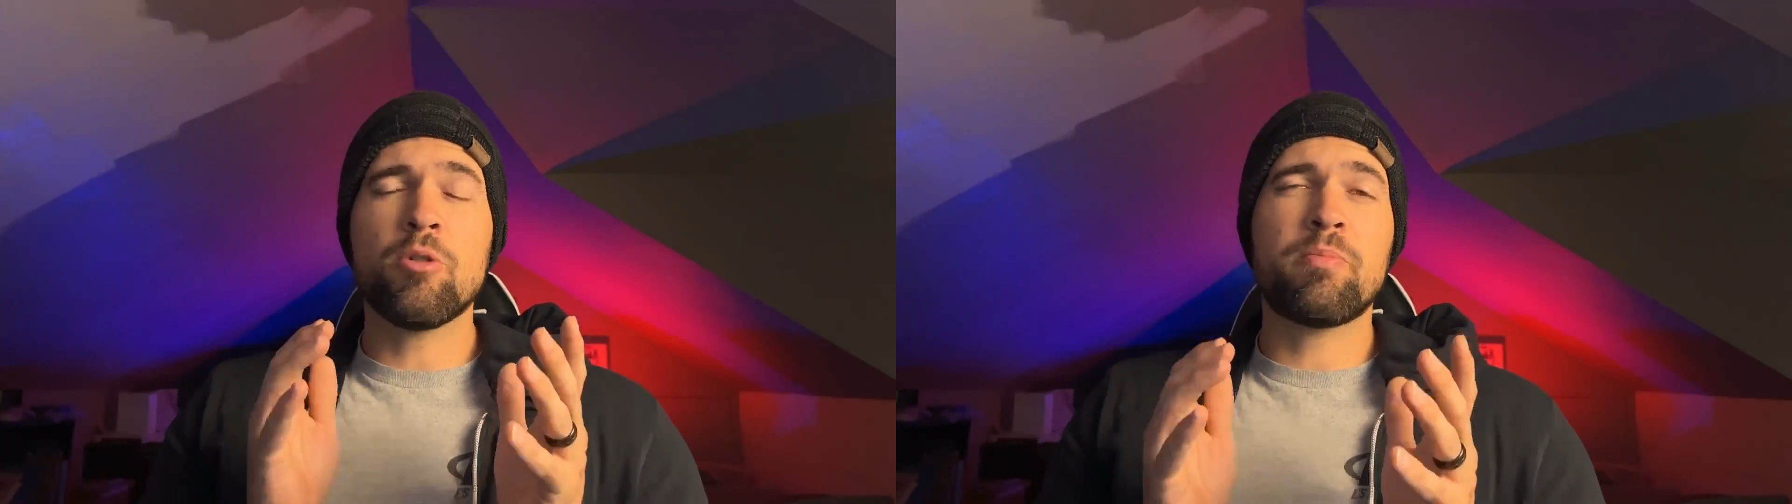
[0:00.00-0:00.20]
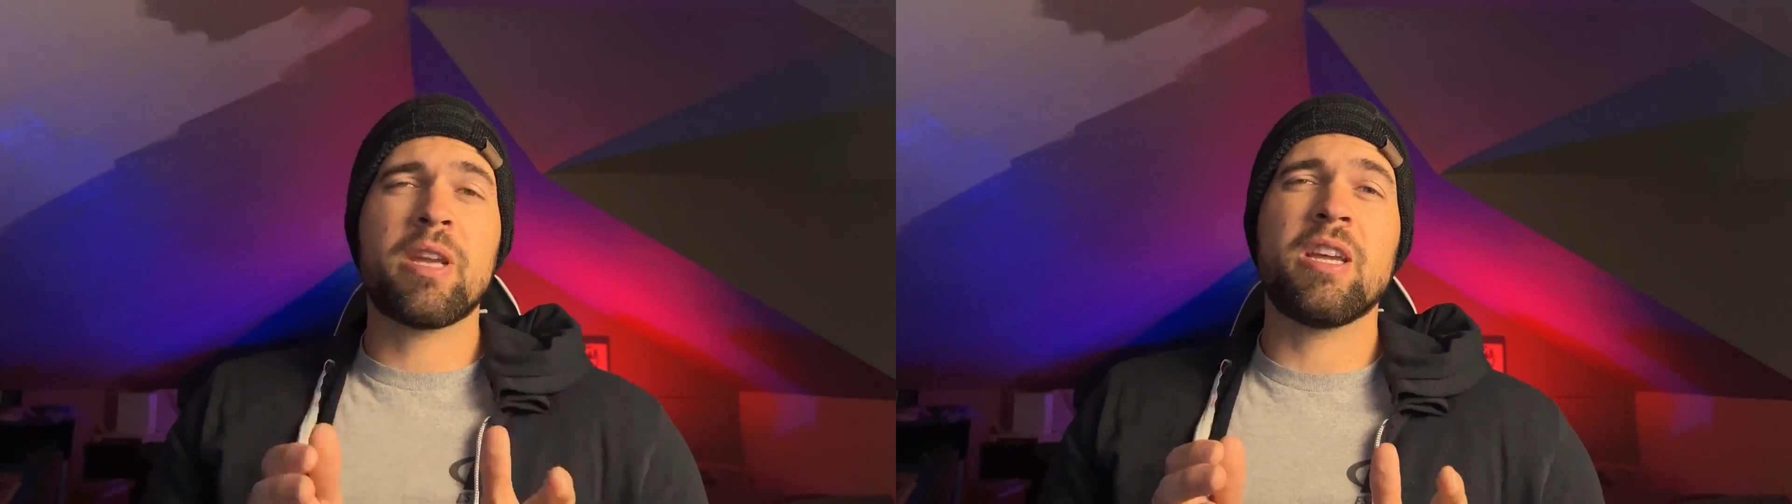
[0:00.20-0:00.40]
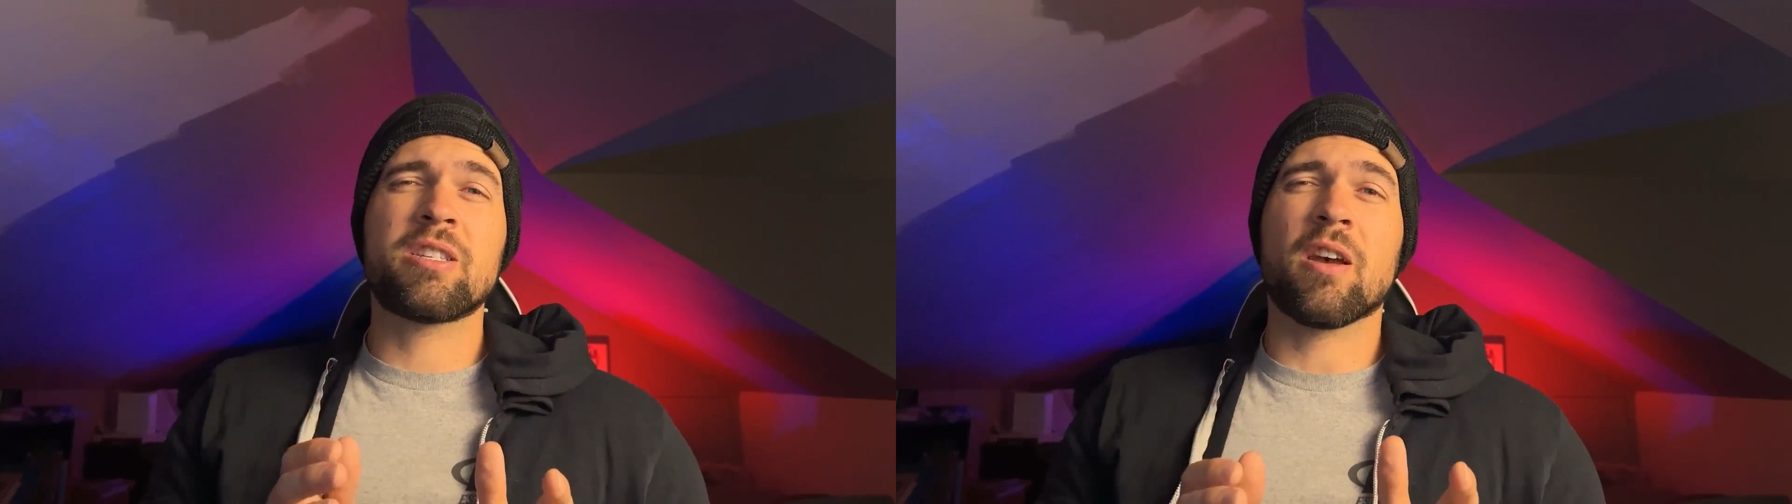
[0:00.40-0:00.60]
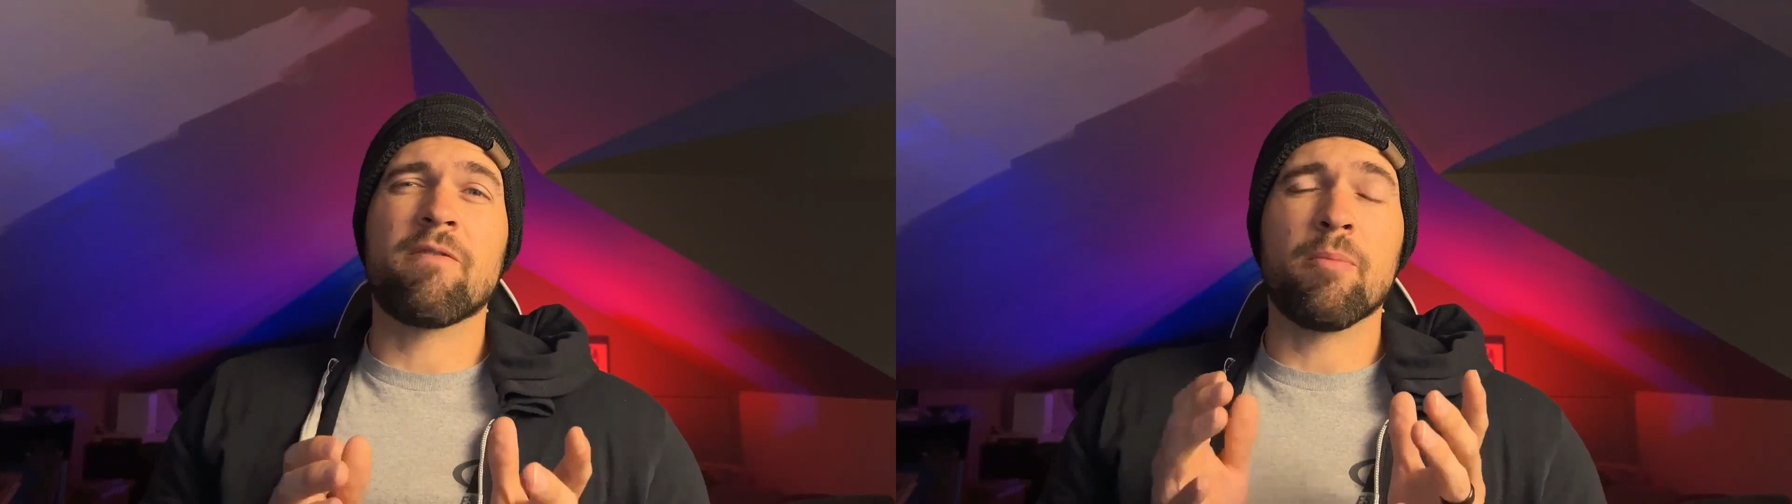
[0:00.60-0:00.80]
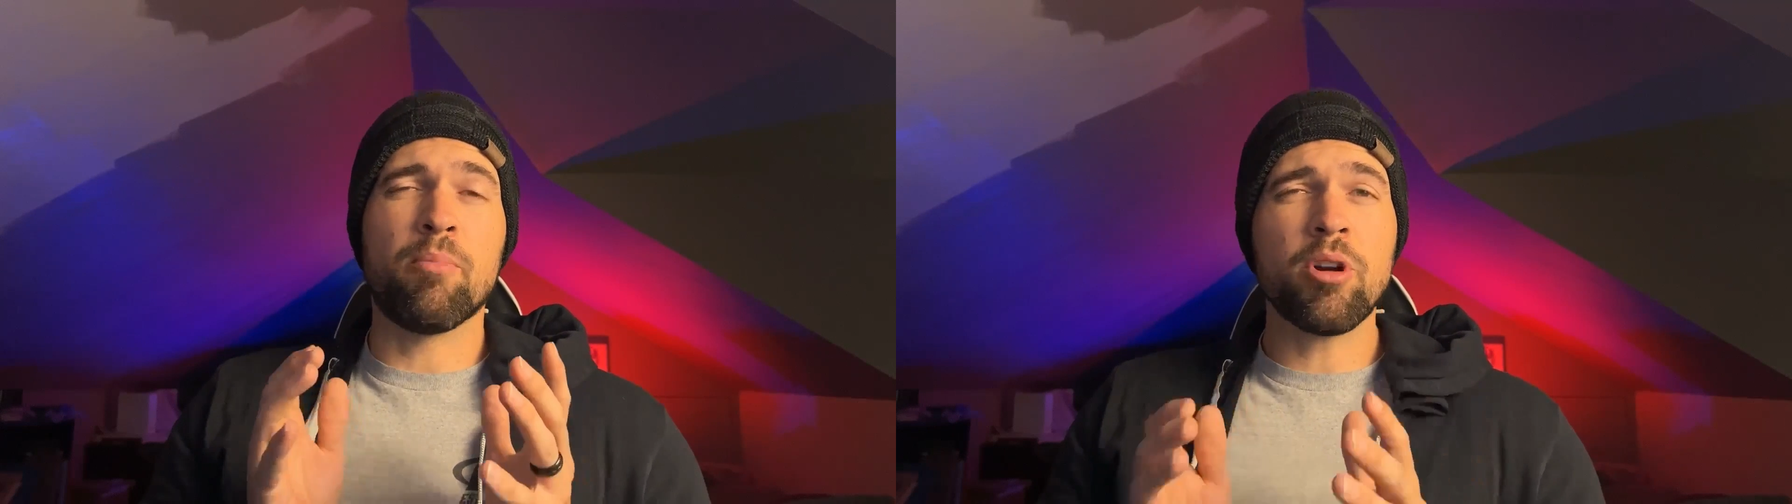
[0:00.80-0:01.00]
piece of
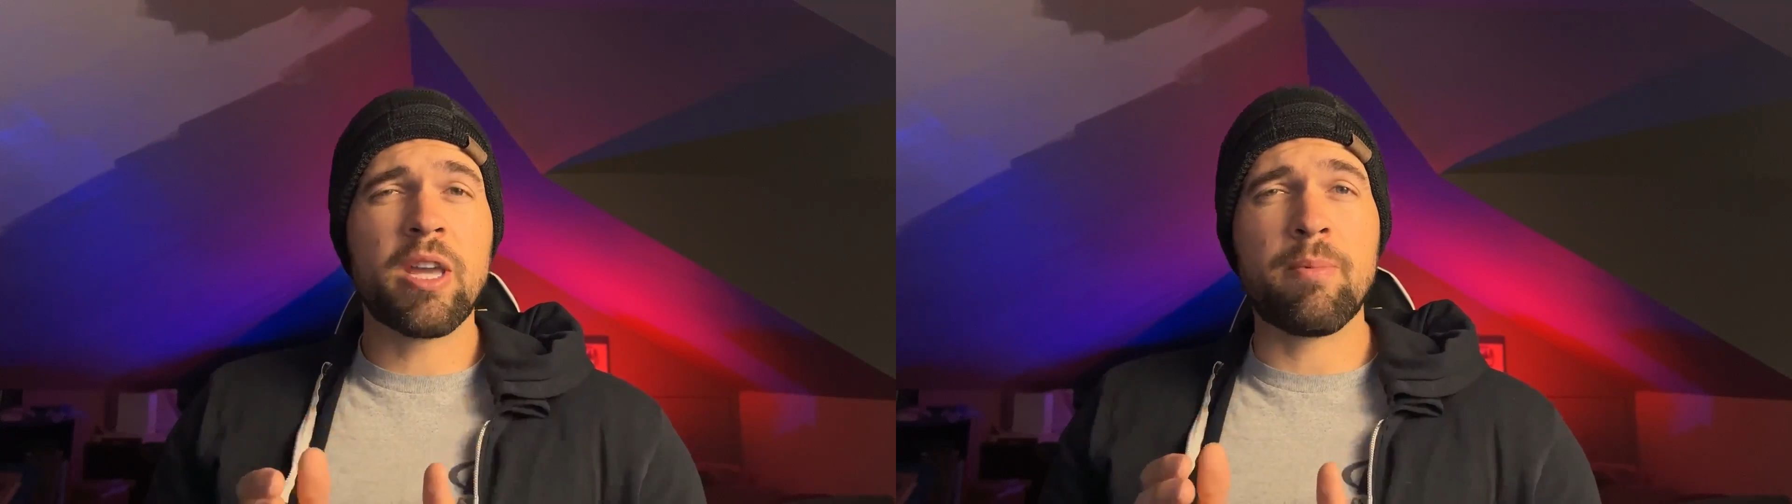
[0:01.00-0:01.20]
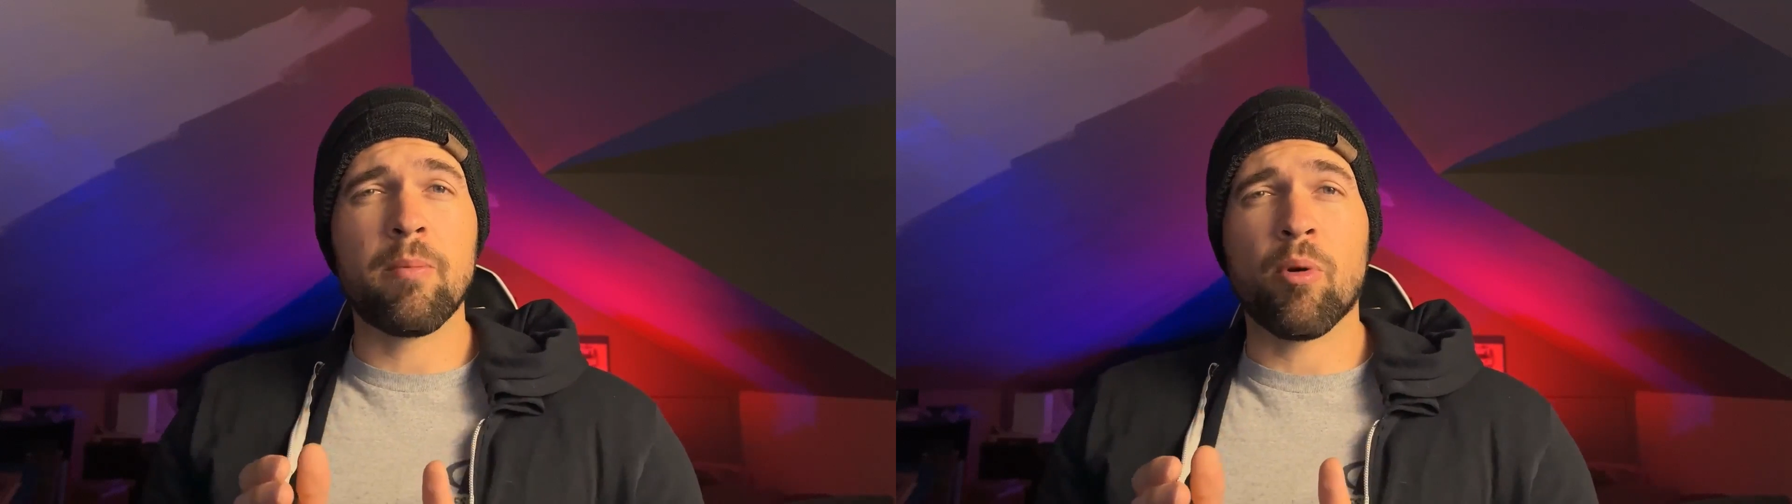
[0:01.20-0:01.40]
the bookkeeping